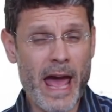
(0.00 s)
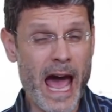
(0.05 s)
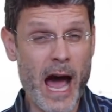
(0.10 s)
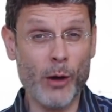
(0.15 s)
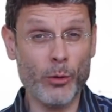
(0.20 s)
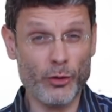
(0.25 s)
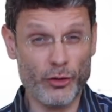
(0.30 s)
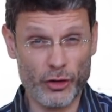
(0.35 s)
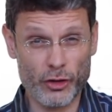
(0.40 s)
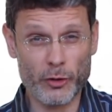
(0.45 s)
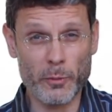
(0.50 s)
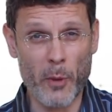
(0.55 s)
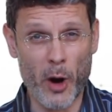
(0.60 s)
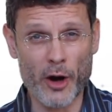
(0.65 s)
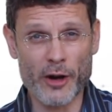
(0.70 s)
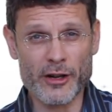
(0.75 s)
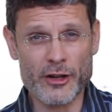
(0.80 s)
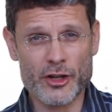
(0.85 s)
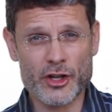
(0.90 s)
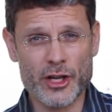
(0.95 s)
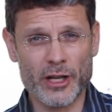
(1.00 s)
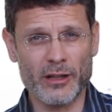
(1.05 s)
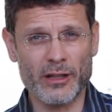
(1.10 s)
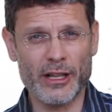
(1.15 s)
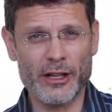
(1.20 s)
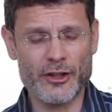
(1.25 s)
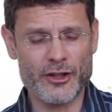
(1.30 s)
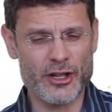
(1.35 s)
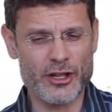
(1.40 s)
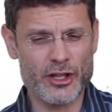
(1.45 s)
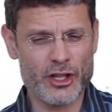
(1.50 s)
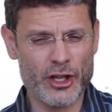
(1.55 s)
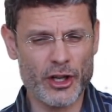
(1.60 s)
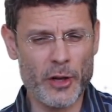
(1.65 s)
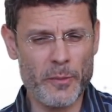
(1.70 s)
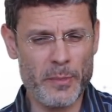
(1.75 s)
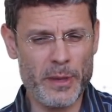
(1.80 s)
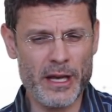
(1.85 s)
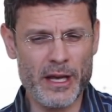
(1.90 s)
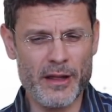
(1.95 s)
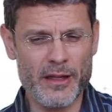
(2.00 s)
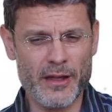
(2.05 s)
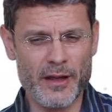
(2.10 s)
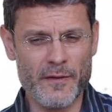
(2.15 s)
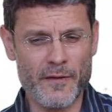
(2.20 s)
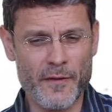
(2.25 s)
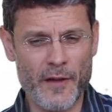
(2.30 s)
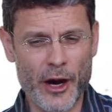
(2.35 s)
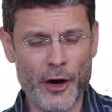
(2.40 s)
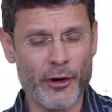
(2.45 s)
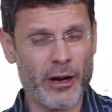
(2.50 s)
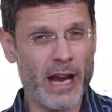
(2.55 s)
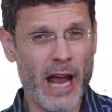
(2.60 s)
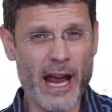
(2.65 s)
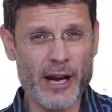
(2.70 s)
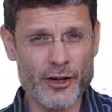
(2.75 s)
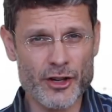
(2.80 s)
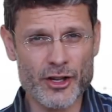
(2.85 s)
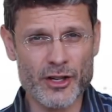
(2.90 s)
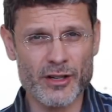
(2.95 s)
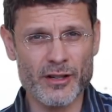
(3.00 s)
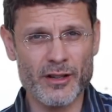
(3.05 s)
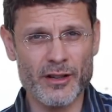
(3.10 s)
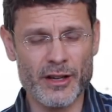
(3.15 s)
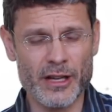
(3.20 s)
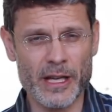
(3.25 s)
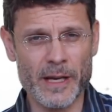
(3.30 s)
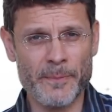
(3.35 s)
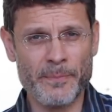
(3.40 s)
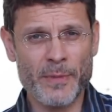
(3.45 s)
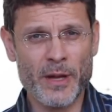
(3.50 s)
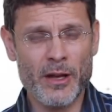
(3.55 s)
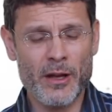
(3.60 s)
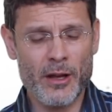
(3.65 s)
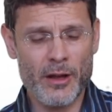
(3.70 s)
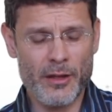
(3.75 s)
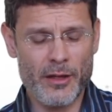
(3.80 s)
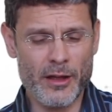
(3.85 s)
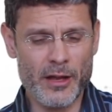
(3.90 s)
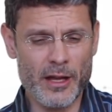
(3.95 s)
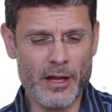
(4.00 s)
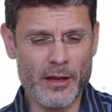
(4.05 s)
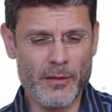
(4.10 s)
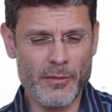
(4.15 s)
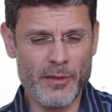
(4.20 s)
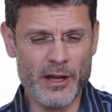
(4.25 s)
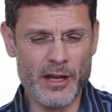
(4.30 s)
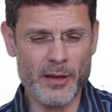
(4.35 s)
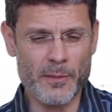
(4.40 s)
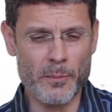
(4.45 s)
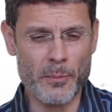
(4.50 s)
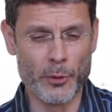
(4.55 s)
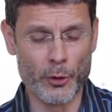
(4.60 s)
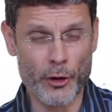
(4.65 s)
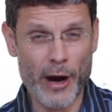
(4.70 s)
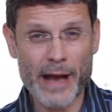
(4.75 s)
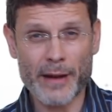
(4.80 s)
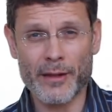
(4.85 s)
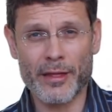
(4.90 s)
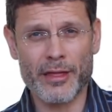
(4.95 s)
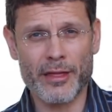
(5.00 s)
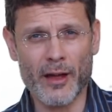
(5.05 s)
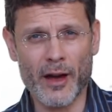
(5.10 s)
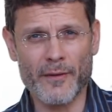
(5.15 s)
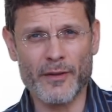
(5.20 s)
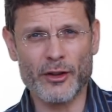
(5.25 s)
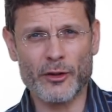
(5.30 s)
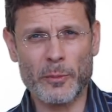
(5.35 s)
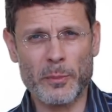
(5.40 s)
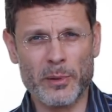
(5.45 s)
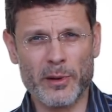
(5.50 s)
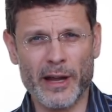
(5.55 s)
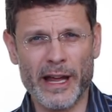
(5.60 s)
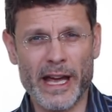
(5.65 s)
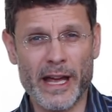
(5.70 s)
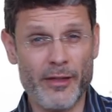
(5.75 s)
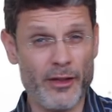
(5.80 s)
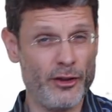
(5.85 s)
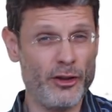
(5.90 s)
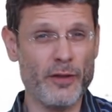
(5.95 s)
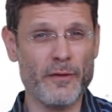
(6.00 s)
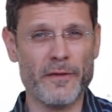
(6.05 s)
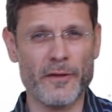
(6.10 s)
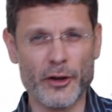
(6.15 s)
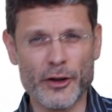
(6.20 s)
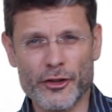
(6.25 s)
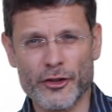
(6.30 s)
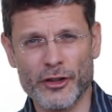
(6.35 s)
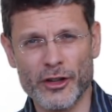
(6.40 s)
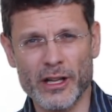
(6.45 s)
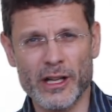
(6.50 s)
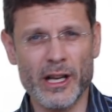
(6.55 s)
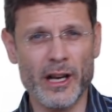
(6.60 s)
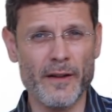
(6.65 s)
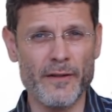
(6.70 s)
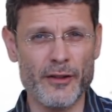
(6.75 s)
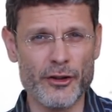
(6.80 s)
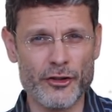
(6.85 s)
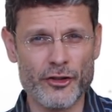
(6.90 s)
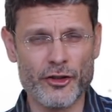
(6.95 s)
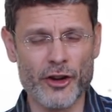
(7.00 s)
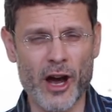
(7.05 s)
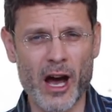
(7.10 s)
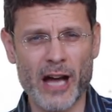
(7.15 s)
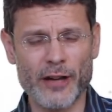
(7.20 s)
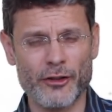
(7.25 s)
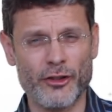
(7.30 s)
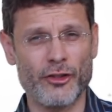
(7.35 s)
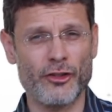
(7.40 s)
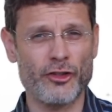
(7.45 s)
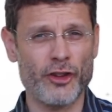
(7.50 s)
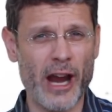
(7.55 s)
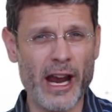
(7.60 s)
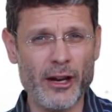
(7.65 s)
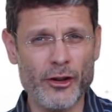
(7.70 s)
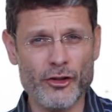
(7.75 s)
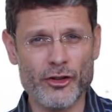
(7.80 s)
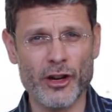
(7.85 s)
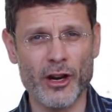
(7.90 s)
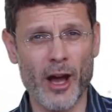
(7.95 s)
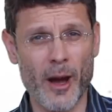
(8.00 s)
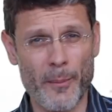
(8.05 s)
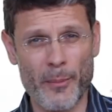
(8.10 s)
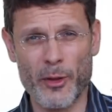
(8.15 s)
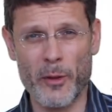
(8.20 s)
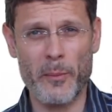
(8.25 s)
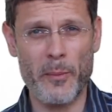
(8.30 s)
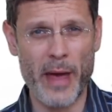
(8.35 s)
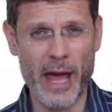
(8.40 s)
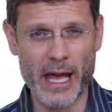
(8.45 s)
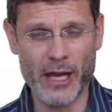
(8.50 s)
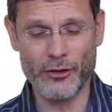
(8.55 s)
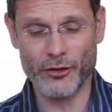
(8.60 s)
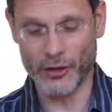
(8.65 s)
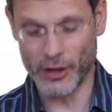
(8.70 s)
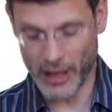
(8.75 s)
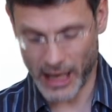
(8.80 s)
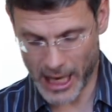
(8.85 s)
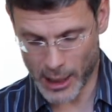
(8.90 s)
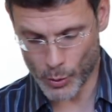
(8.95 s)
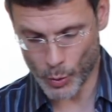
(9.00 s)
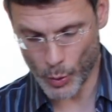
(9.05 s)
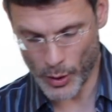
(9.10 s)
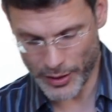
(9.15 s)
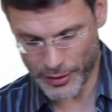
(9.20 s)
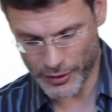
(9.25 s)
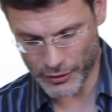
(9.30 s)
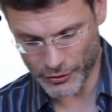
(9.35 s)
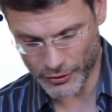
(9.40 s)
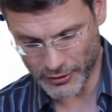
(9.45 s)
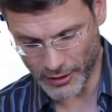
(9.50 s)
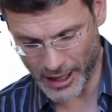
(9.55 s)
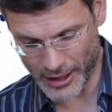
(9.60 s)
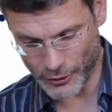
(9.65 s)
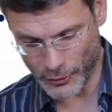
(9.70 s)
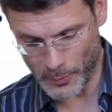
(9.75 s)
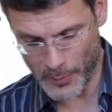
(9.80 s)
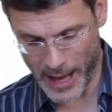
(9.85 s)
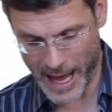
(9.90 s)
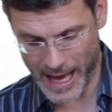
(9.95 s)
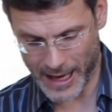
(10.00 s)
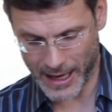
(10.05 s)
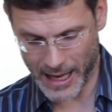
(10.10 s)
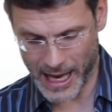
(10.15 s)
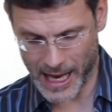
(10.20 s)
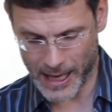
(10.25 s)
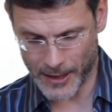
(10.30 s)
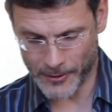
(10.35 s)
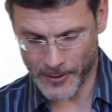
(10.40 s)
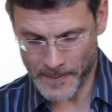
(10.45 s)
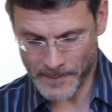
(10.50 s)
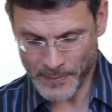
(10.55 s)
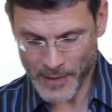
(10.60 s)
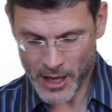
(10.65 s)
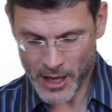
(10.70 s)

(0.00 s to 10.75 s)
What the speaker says: outsmart Cilic. It's going to be the variation, the breadth of his play, the diversity of the shots, changing up the pace again with the slice backhand,